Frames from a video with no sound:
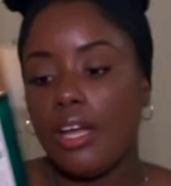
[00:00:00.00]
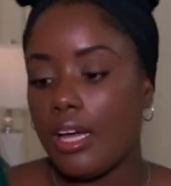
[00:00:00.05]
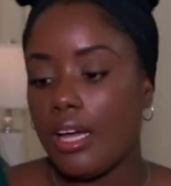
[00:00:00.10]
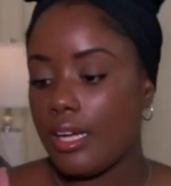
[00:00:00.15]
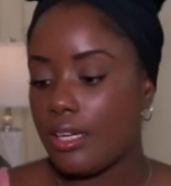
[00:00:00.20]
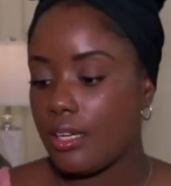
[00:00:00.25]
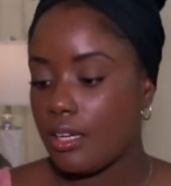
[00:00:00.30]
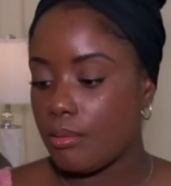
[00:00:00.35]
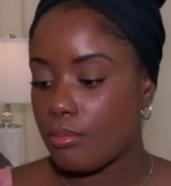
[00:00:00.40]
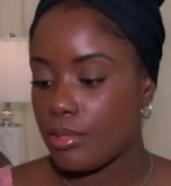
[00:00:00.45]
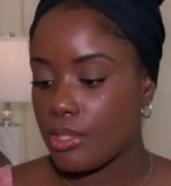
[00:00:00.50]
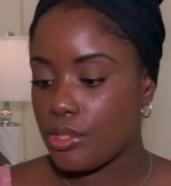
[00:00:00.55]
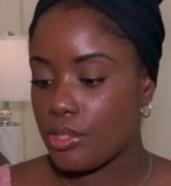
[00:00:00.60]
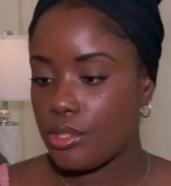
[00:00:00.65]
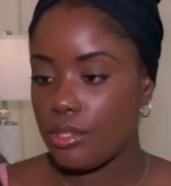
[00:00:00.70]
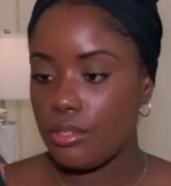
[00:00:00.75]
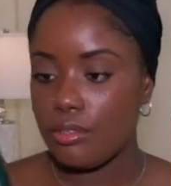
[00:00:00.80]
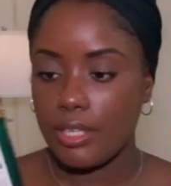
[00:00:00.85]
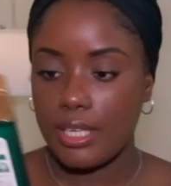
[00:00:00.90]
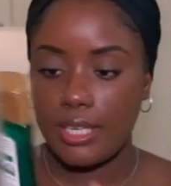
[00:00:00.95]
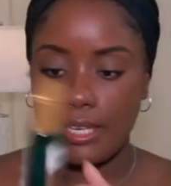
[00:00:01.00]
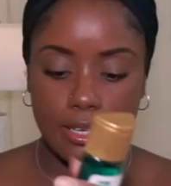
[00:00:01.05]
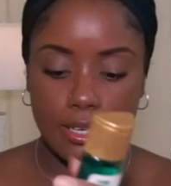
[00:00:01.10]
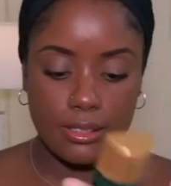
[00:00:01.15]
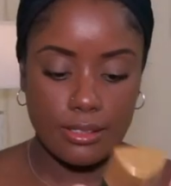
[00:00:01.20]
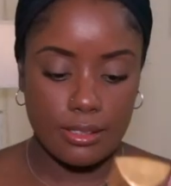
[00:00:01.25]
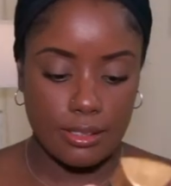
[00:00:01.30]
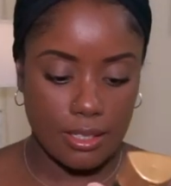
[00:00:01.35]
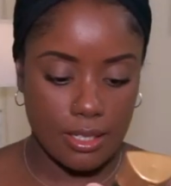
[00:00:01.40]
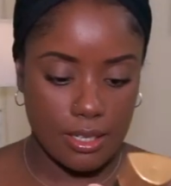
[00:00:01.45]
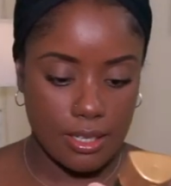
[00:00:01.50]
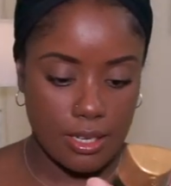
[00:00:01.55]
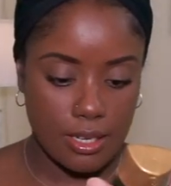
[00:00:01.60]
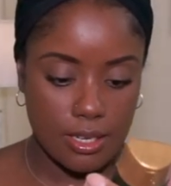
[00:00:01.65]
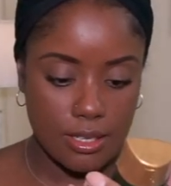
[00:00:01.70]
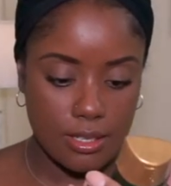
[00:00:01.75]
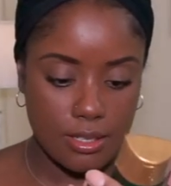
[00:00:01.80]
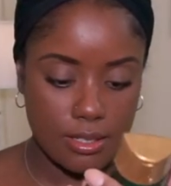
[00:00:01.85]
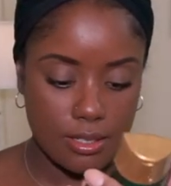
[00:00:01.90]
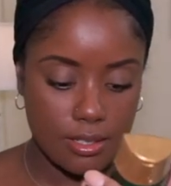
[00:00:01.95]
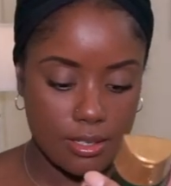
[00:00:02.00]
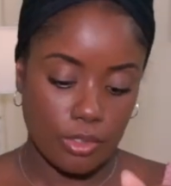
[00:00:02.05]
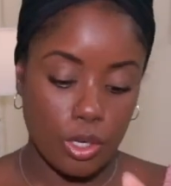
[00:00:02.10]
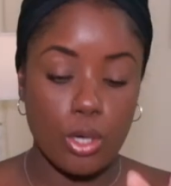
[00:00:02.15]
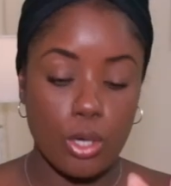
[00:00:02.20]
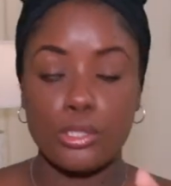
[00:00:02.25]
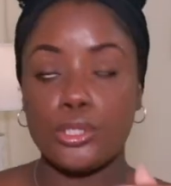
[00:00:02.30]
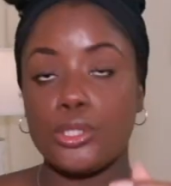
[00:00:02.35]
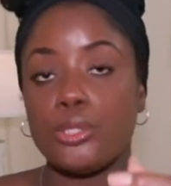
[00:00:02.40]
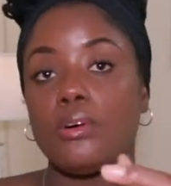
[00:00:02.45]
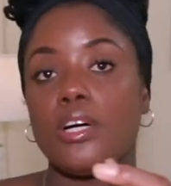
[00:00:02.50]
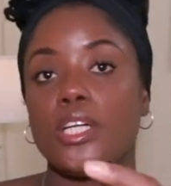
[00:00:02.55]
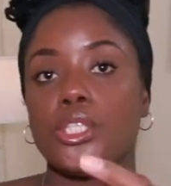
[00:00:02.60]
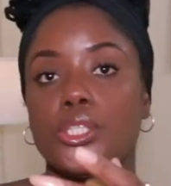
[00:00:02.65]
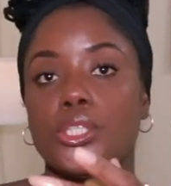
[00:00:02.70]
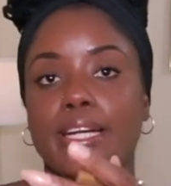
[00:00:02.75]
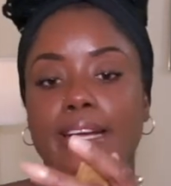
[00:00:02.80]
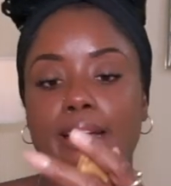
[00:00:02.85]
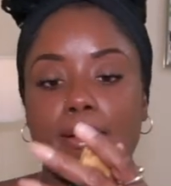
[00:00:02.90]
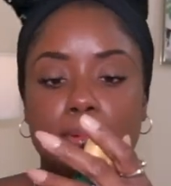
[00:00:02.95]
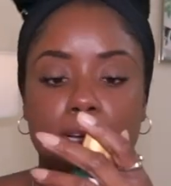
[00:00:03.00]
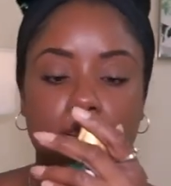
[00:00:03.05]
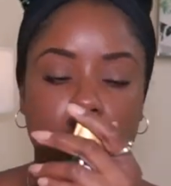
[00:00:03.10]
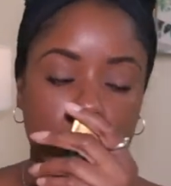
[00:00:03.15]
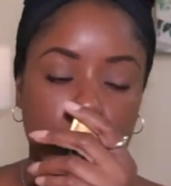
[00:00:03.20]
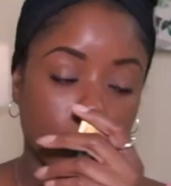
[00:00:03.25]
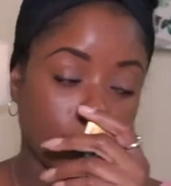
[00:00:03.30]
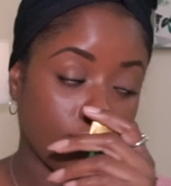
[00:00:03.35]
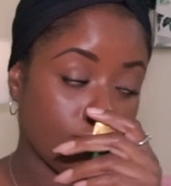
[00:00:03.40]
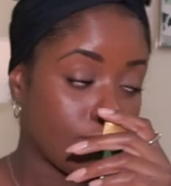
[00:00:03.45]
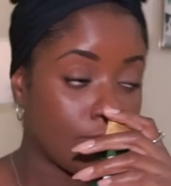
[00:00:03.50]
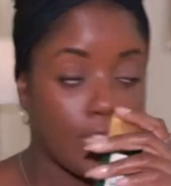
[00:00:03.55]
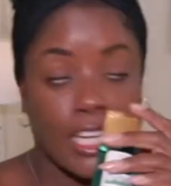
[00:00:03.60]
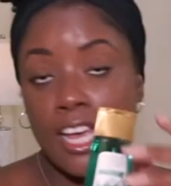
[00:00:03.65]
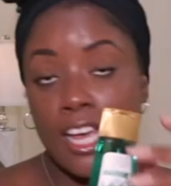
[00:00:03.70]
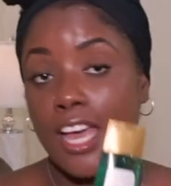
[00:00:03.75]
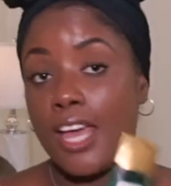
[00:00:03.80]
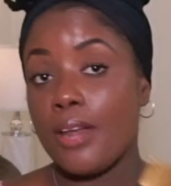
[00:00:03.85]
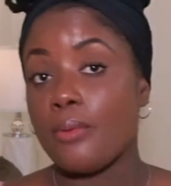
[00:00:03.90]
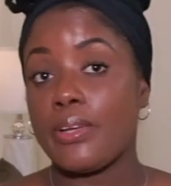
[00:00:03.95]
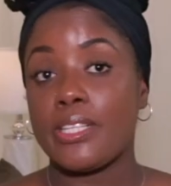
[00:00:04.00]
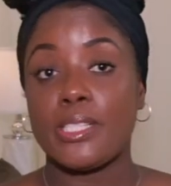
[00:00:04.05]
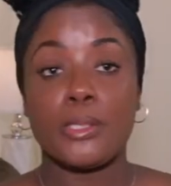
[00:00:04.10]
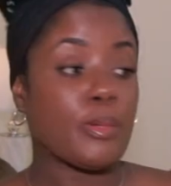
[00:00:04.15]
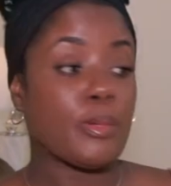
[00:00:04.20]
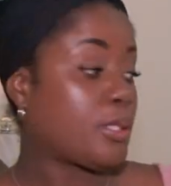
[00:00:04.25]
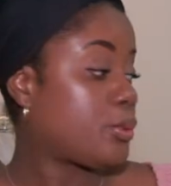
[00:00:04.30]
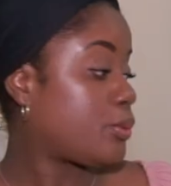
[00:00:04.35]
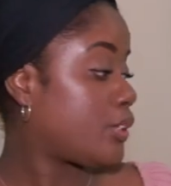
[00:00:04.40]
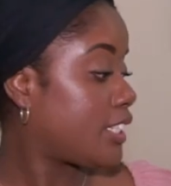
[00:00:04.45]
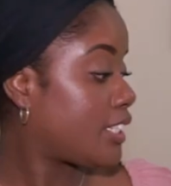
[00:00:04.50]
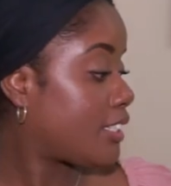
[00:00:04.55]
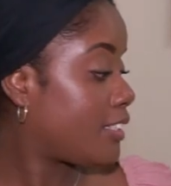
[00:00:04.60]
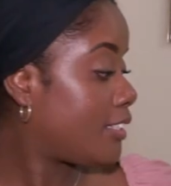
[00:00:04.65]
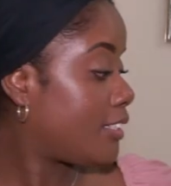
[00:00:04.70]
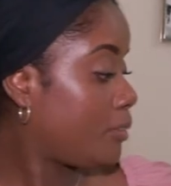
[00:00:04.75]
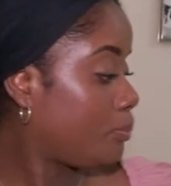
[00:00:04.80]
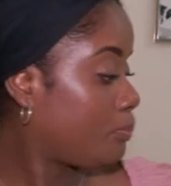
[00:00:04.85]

And how much do you get in it? Oh, 200 ml. Anyway, it smells really good.